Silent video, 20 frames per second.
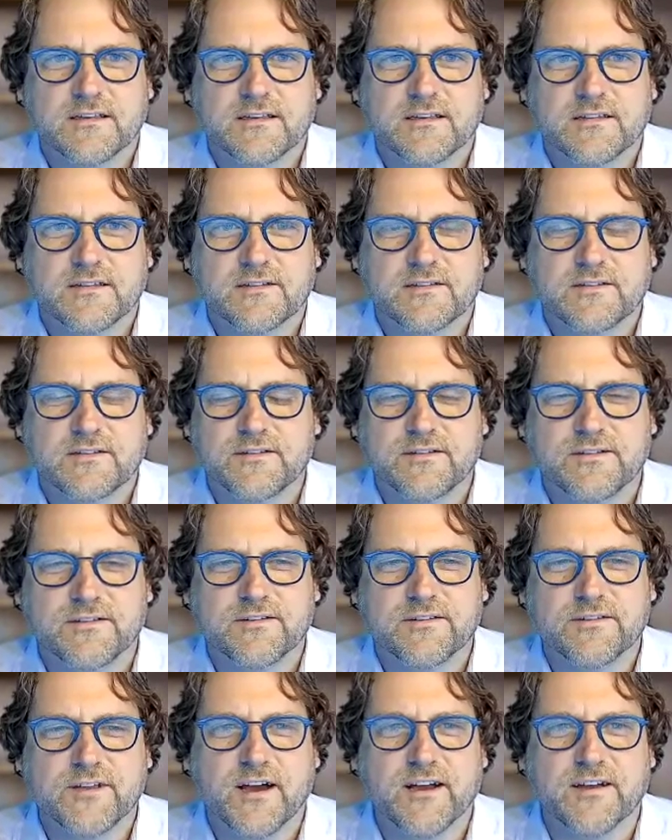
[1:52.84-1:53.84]

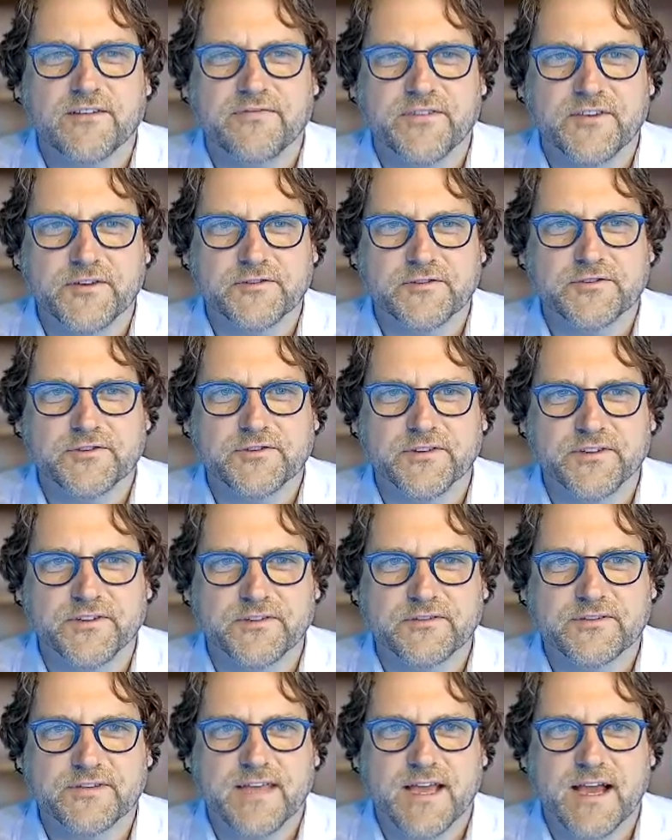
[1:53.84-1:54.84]
You got a future in
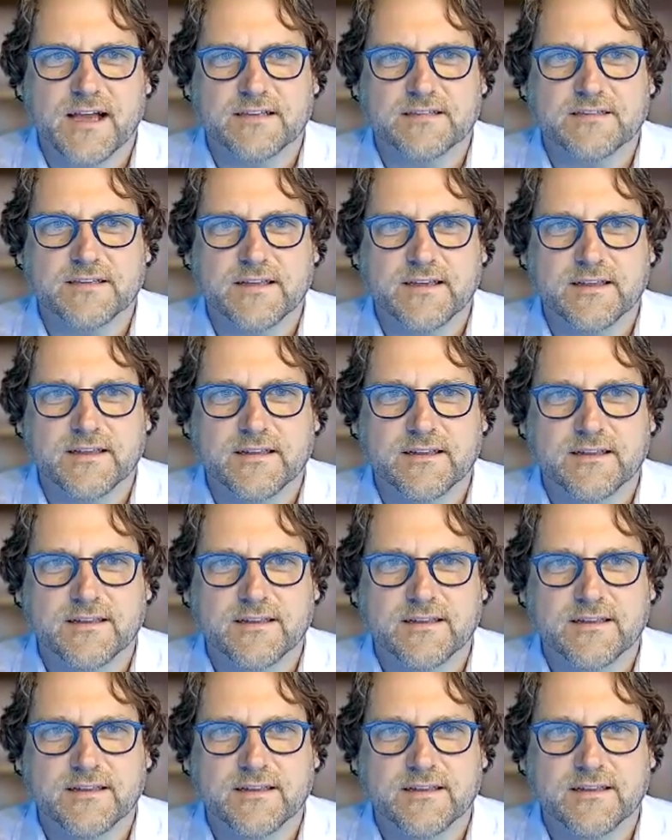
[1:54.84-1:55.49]
newscasting.